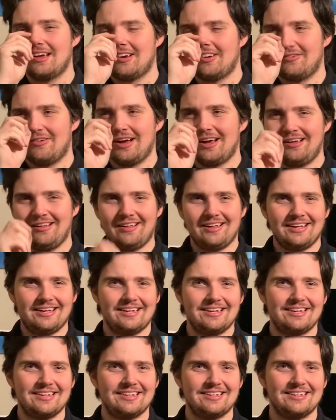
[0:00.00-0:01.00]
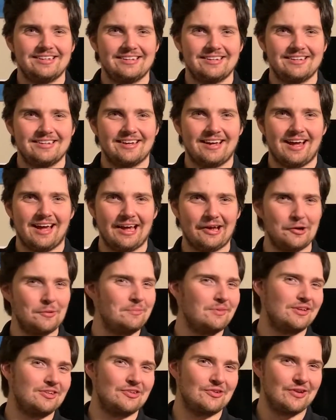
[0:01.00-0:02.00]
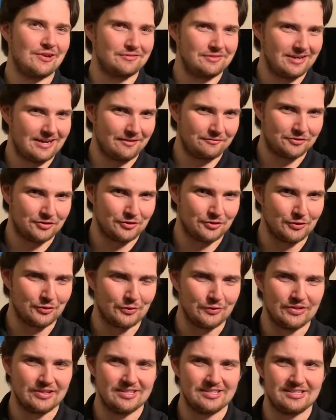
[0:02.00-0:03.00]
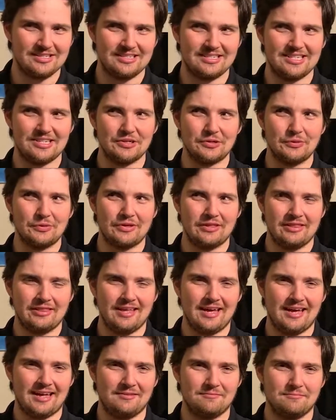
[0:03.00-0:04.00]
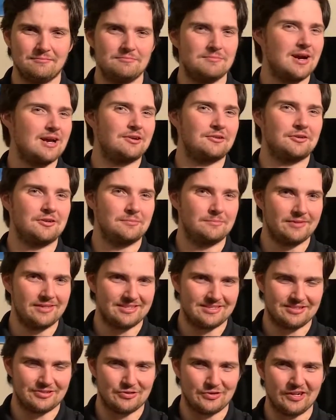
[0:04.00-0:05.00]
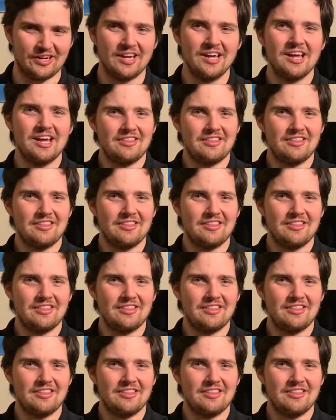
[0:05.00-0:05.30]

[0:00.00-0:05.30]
Well, I hope that you never have to deal with that minor unpleasantry.